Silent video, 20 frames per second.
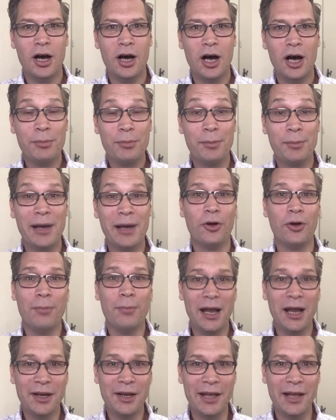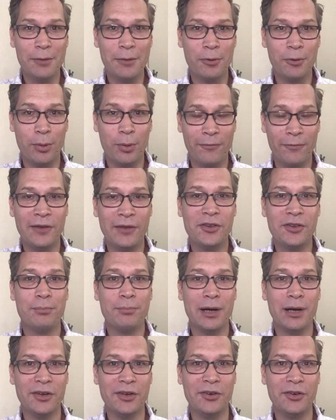I'll be back on Monday with Professor
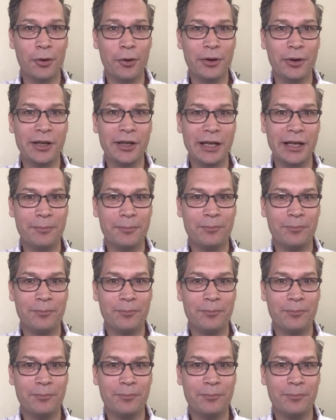Peter Doherty.